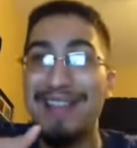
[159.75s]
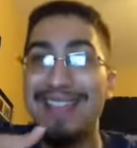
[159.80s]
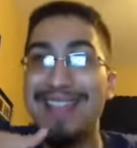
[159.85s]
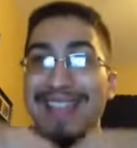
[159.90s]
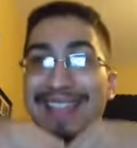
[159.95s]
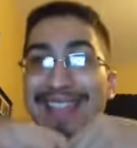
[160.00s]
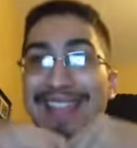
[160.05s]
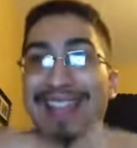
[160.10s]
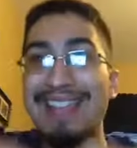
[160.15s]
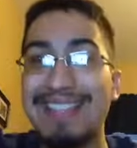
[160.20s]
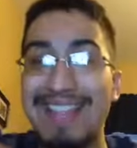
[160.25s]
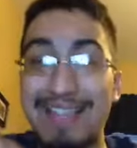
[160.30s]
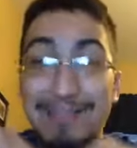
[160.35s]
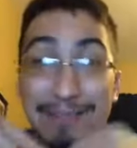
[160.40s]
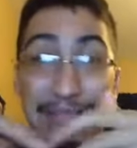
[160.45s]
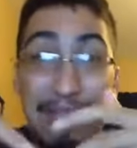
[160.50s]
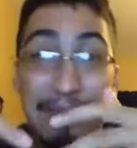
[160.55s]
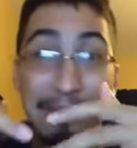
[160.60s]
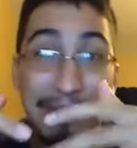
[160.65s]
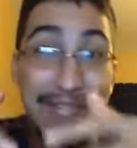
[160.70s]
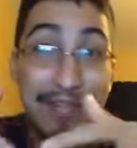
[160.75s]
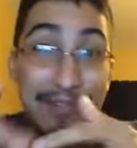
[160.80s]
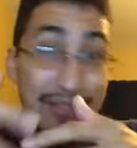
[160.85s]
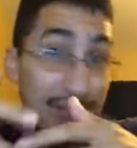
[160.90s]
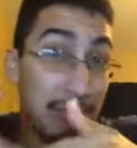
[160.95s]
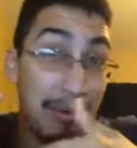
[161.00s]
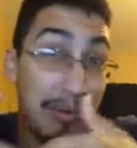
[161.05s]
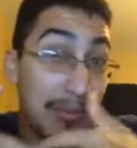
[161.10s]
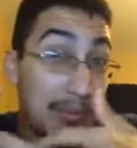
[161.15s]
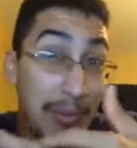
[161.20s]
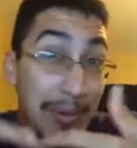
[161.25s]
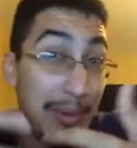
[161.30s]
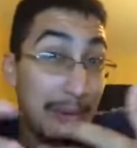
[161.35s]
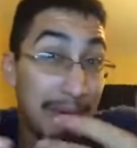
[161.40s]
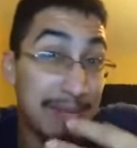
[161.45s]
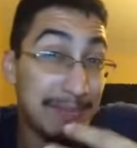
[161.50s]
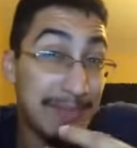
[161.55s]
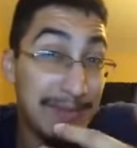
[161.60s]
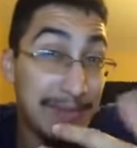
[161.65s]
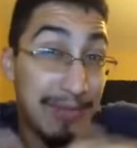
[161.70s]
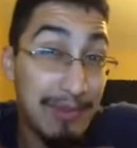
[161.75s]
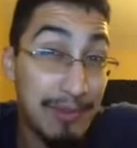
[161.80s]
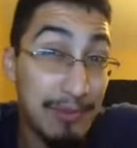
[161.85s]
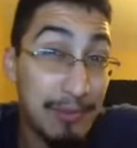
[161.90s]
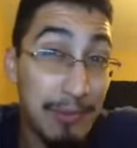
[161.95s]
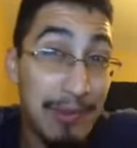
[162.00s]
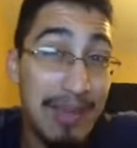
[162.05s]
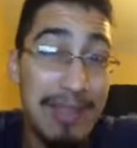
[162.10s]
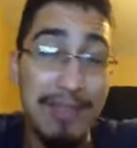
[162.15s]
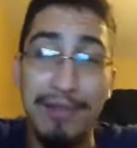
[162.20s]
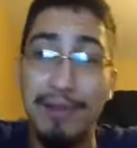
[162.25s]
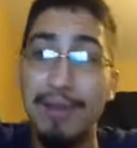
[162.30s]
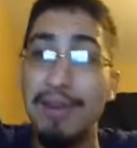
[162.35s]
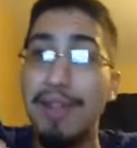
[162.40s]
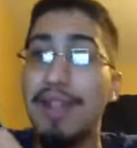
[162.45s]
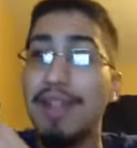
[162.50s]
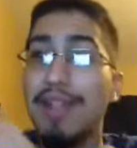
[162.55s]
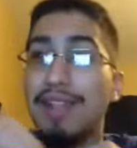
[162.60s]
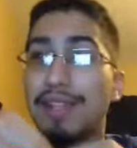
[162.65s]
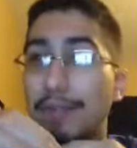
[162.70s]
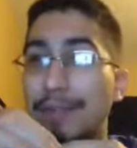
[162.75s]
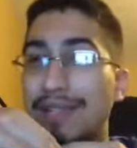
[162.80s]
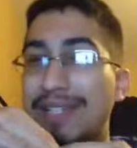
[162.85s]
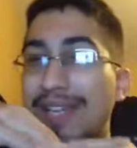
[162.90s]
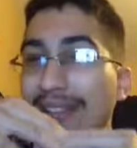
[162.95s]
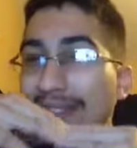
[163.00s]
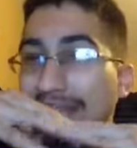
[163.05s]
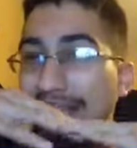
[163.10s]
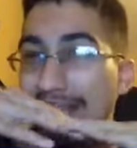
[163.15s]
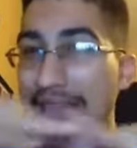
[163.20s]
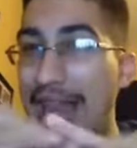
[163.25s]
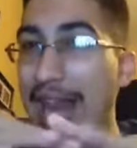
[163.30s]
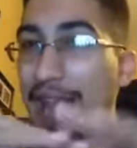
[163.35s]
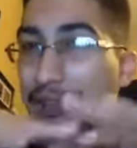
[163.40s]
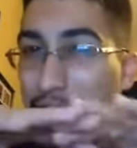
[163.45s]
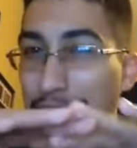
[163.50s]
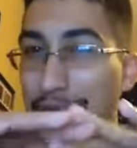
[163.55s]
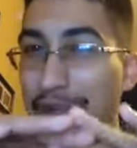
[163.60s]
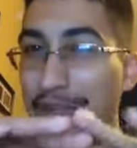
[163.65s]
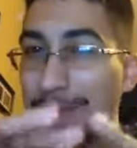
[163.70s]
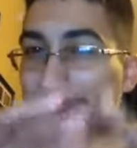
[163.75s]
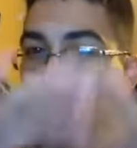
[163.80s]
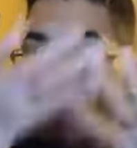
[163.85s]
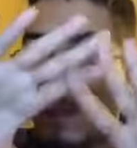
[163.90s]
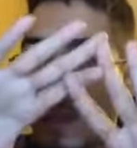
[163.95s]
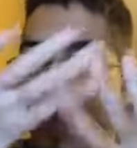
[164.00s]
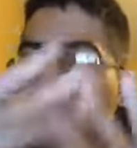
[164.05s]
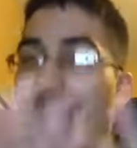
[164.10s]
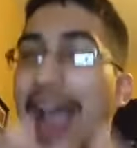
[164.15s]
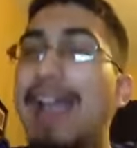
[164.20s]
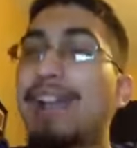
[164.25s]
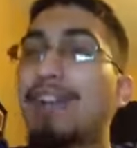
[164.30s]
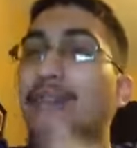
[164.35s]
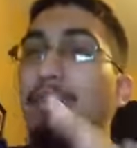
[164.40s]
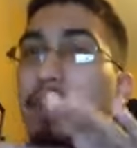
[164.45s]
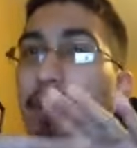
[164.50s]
And that's really, really interesting. Nobody wants to mess with his crew either, so it's kind of like in that sort of aspect for Kaido.